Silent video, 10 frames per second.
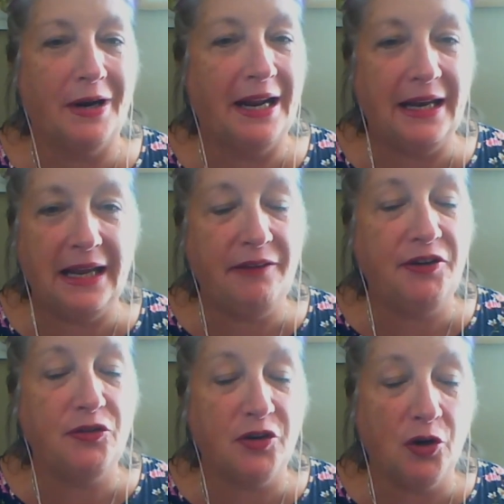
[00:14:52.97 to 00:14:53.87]
And if you
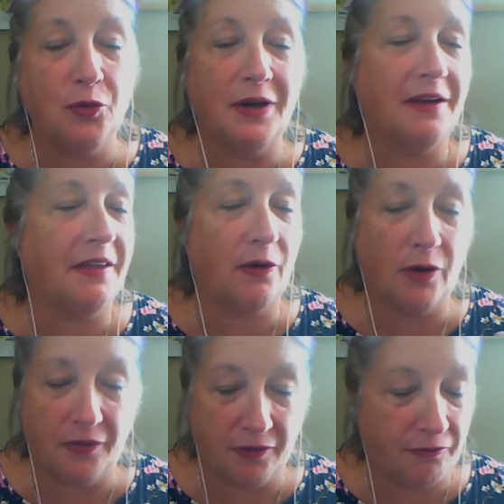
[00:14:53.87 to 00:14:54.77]
don't, there are
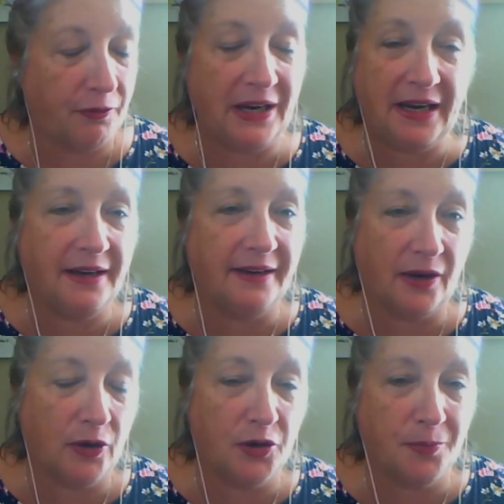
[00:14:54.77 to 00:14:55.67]
the free
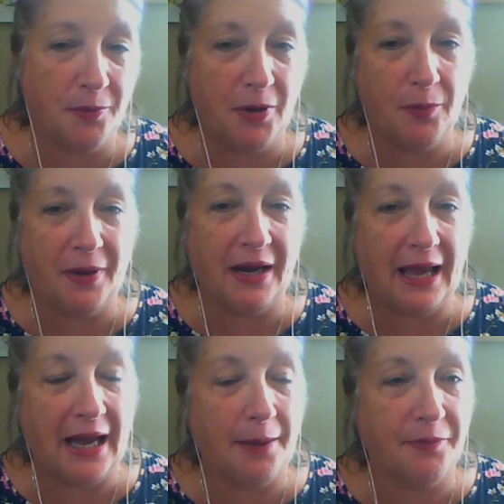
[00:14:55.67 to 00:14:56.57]
downloadable mobile
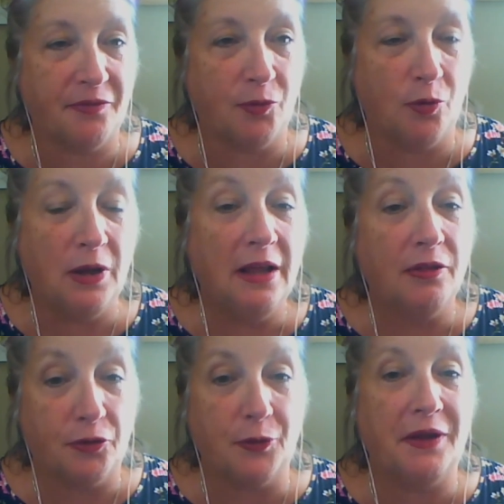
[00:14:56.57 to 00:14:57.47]
apps for
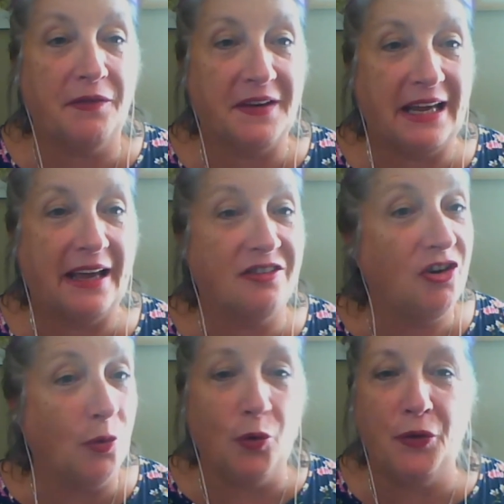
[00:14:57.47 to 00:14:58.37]
3 of the decks.
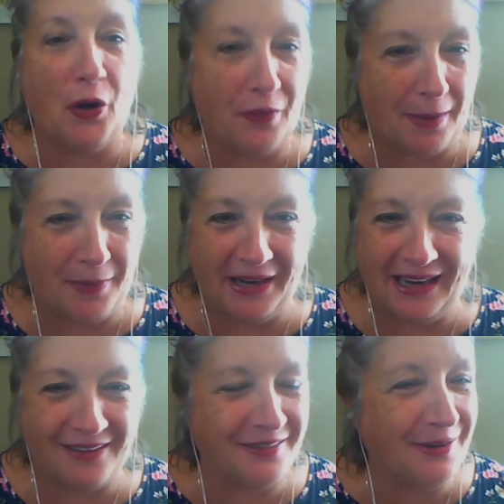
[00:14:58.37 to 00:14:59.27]
You all know that by
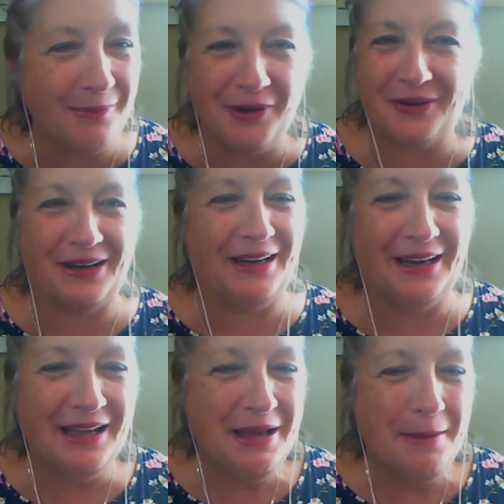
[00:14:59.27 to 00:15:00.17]
now, so I'm not gonna
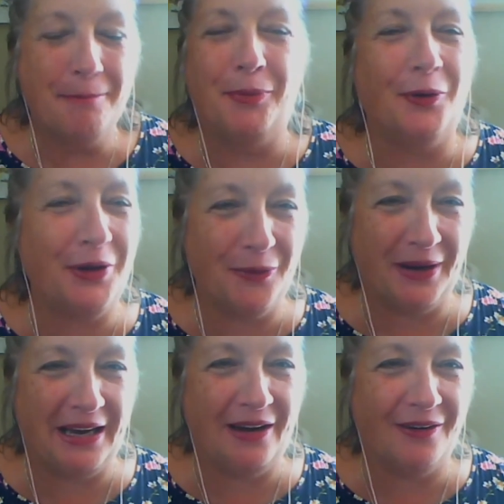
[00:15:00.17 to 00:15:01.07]
bore you
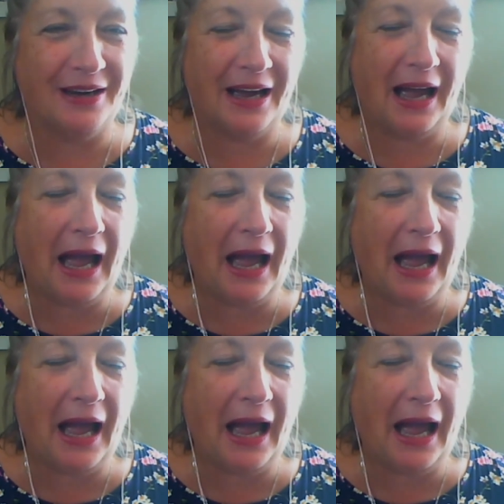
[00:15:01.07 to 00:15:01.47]
any longer.